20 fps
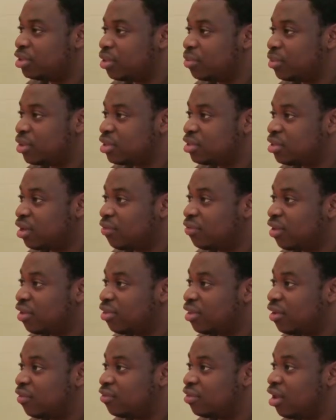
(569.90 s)
some of the stuff
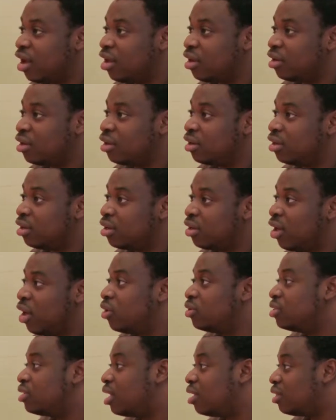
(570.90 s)
that they've done
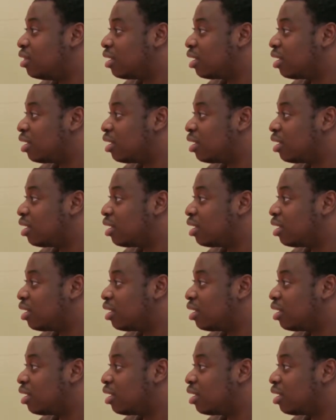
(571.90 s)
outside of the